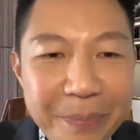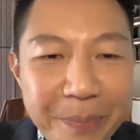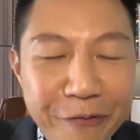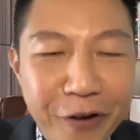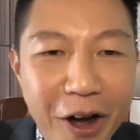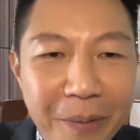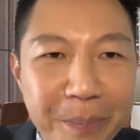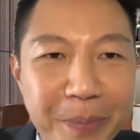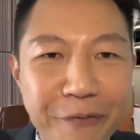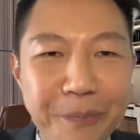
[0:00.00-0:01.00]

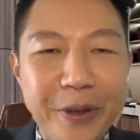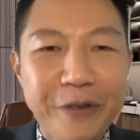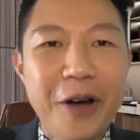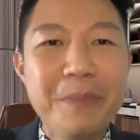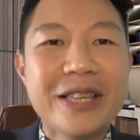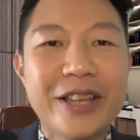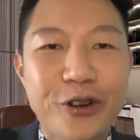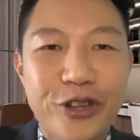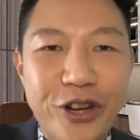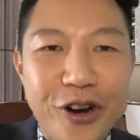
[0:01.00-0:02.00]
before Mr.
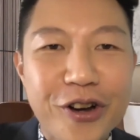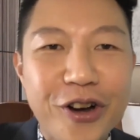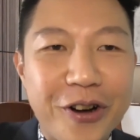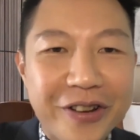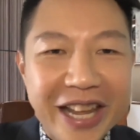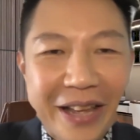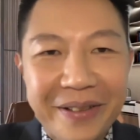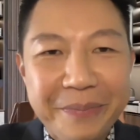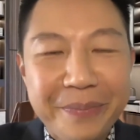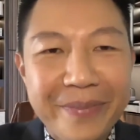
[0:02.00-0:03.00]
Ohshiro go, Nick,
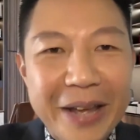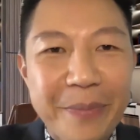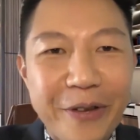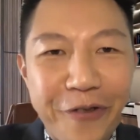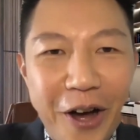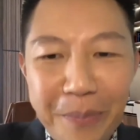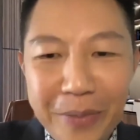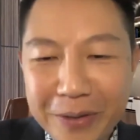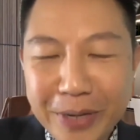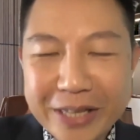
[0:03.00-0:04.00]
before
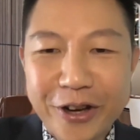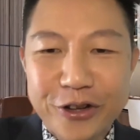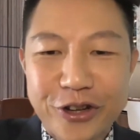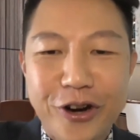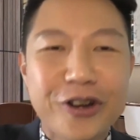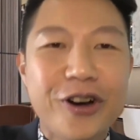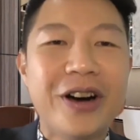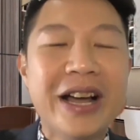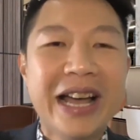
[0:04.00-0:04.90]
Mr. Ohshiro go,